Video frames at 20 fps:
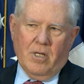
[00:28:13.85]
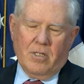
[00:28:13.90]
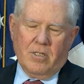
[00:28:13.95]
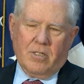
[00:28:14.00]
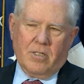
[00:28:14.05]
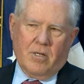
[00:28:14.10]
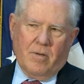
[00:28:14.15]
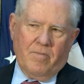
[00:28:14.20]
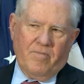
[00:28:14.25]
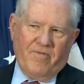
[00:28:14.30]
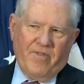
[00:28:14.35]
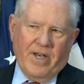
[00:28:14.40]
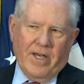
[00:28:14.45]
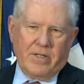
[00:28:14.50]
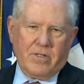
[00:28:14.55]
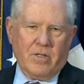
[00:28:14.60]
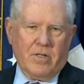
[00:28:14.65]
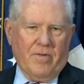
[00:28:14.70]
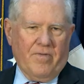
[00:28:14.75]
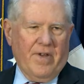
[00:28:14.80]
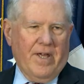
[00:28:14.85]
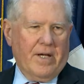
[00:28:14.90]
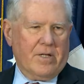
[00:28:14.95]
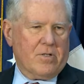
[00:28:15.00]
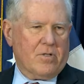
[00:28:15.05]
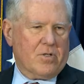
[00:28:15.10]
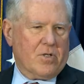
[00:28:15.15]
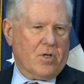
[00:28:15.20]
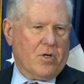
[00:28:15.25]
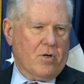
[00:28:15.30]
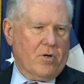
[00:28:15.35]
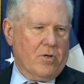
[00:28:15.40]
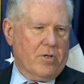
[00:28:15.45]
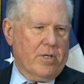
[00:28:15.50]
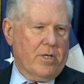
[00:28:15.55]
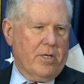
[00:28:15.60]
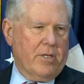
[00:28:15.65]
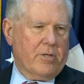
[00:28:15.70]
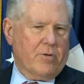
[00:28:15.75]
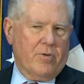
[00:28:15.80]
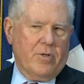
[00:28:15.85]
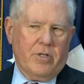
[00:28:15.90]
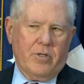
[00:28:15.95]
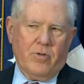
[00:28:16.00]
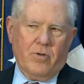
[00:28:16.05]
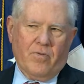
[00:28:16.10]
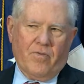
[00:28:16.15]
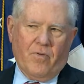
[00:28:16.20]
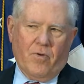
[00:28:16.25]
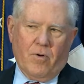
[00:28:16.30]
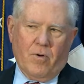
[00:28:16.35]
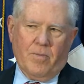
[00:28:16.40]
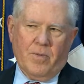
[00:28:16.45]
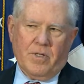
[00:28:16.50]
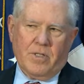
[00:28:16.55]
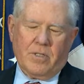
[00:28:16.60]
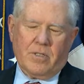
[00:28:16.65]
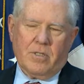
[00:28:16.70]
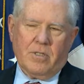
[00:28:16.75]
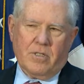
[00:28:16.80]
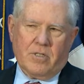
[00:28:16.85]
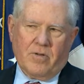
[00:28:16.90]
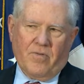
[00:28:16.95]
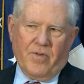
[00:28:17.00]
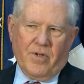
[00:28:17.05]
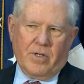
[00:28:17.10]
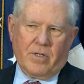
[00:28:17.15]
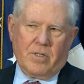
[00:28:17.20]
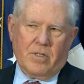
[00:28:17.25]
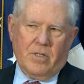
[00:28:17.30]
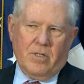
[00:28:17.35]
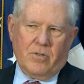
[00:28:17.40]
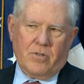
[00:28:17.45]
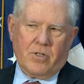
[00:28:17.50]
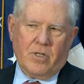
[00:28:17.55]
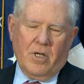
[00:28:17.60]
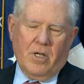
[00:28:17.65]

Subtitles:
some facet of national security, either in uniform or in civilian clothes.